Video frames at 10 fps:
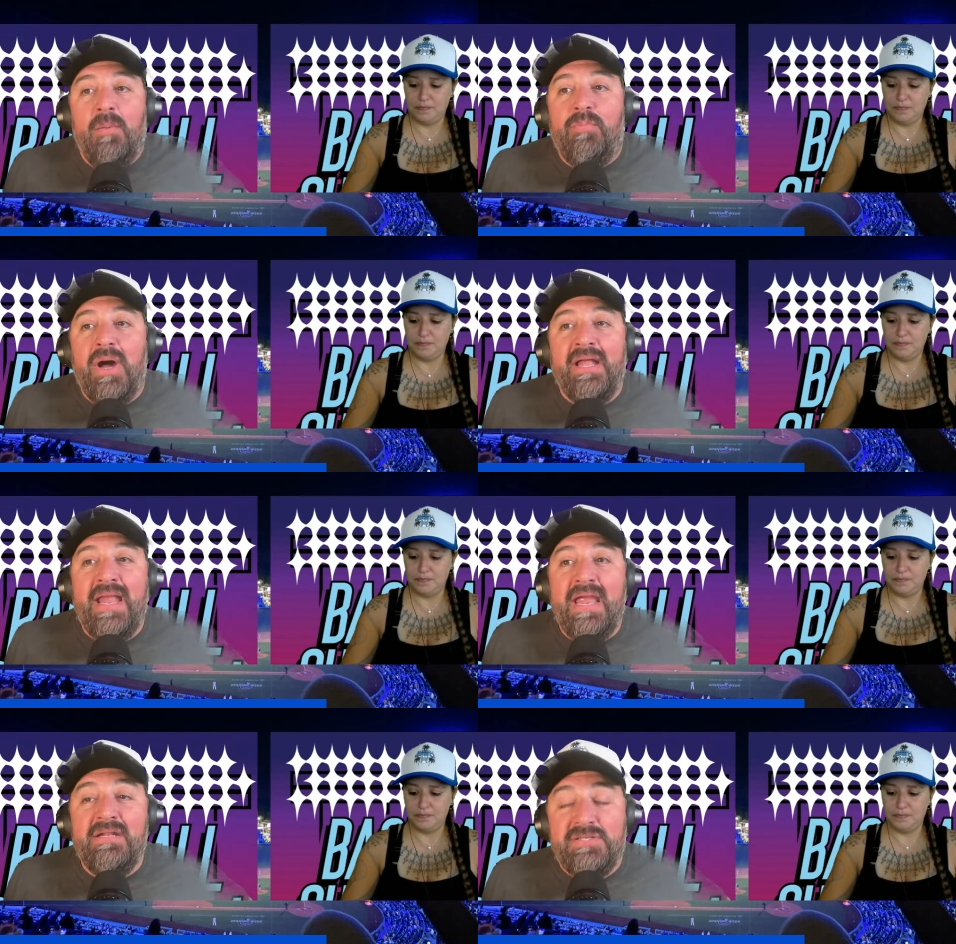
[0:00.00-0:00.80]
Speaker 1: But
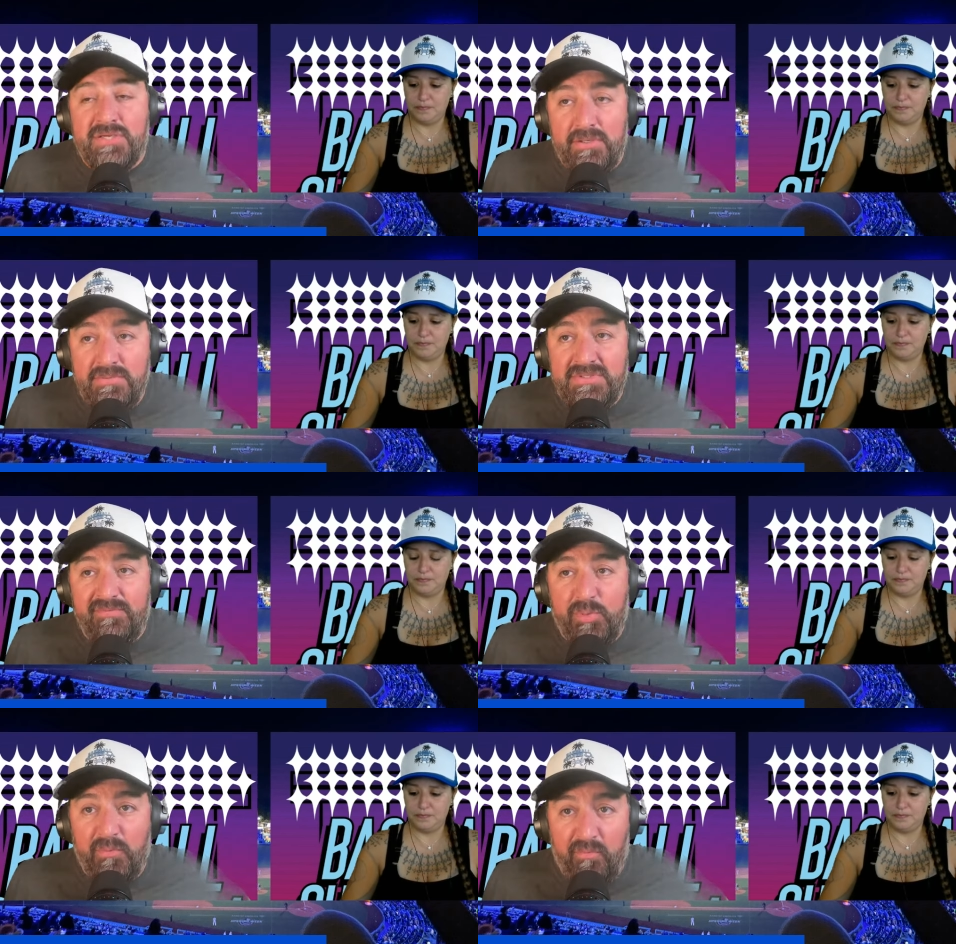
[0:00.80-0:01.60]
mm-hmm. in terms of
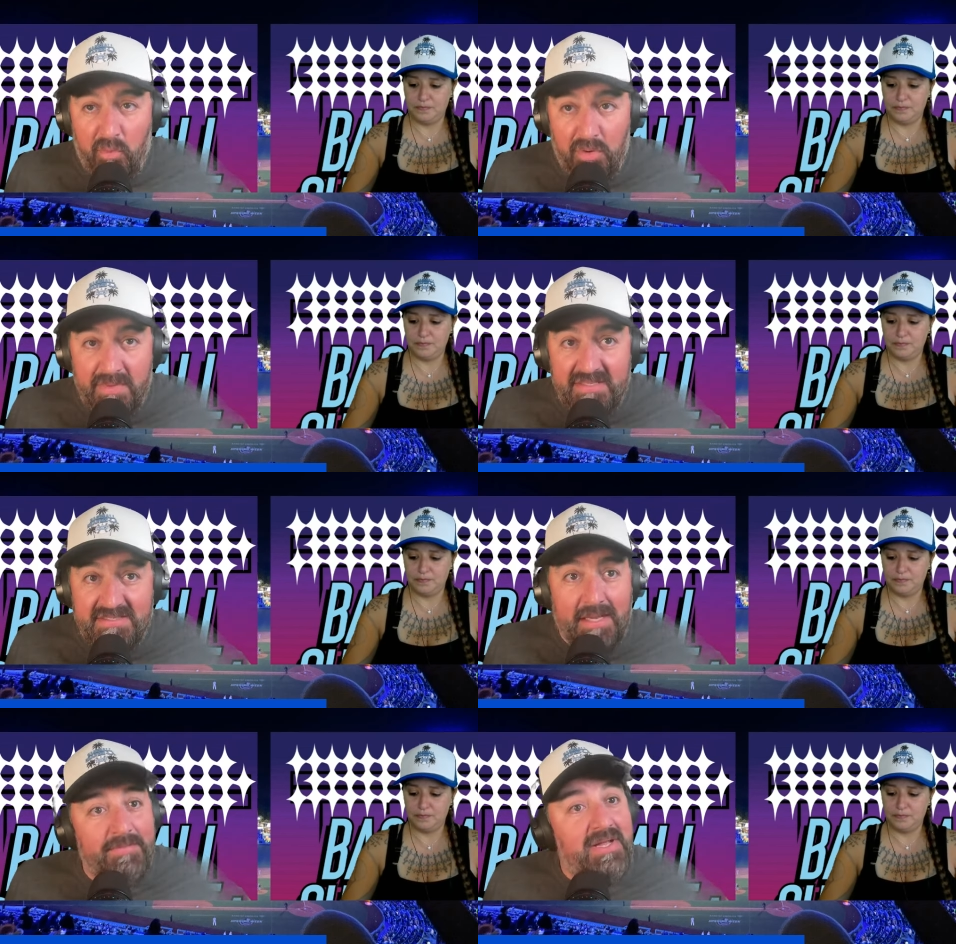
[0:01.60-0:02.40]
performance,
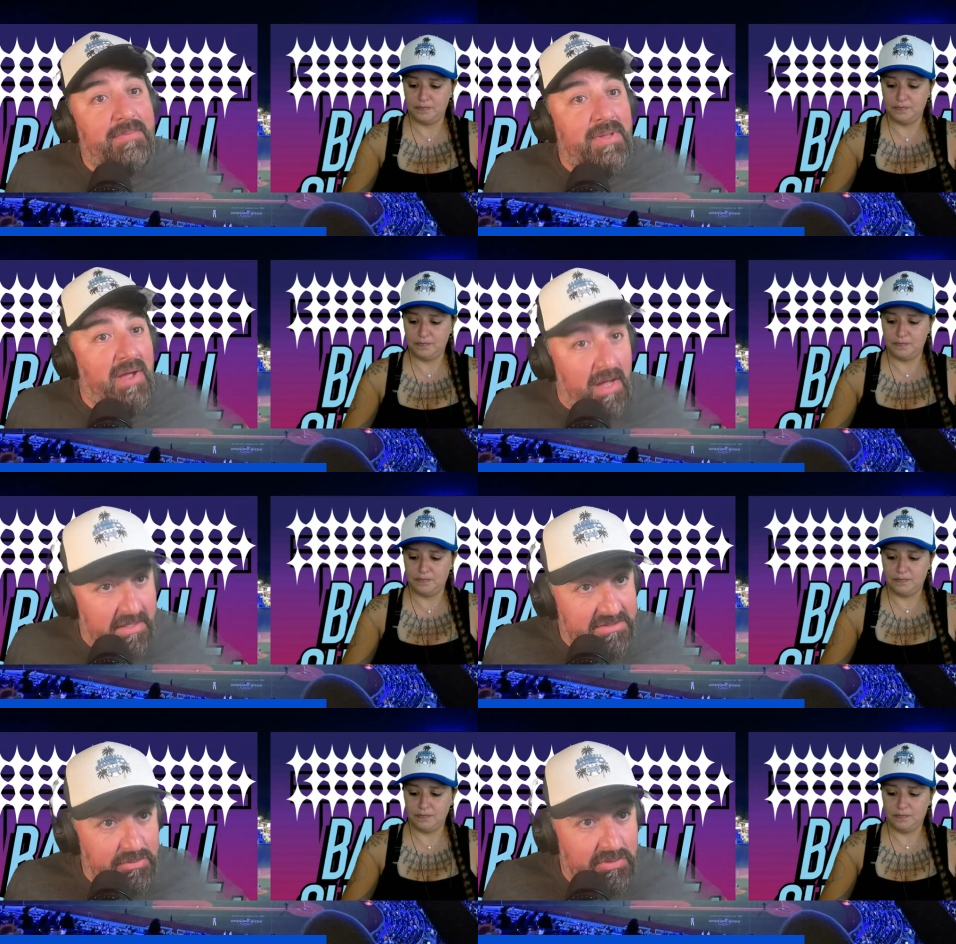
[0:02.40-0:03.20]
I'm going to be
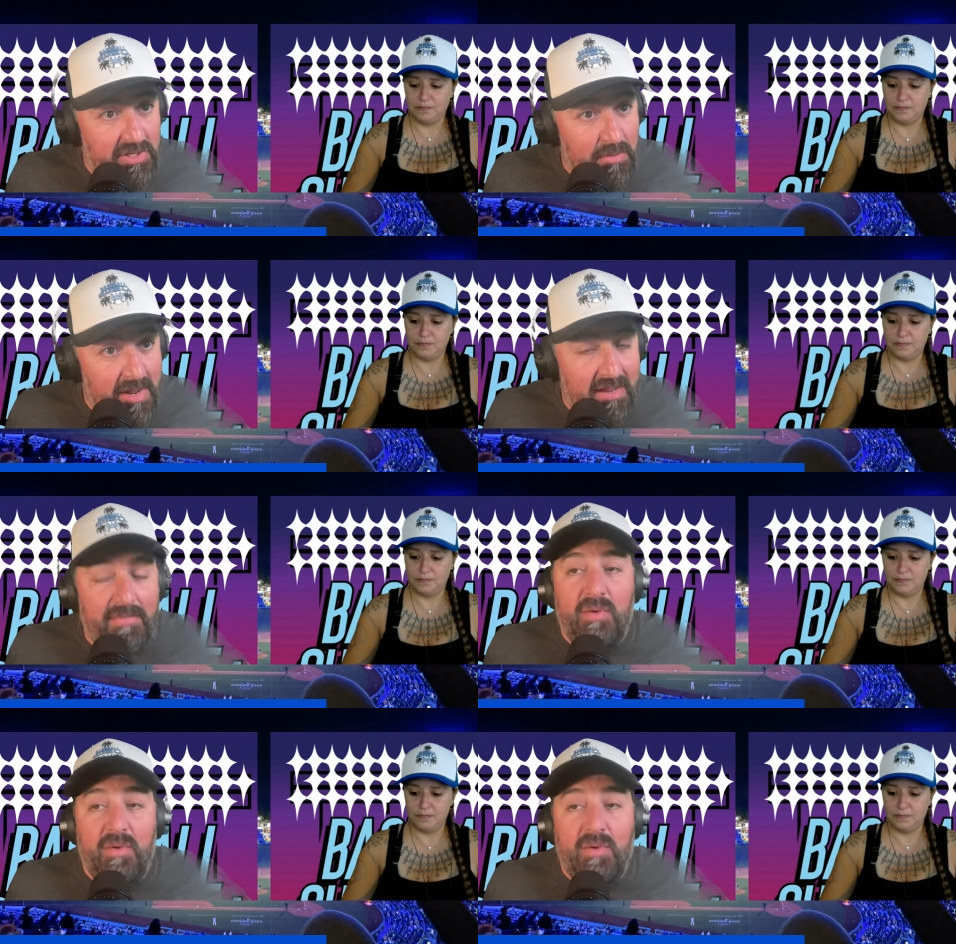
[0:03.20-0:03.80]
honest with you, Amie.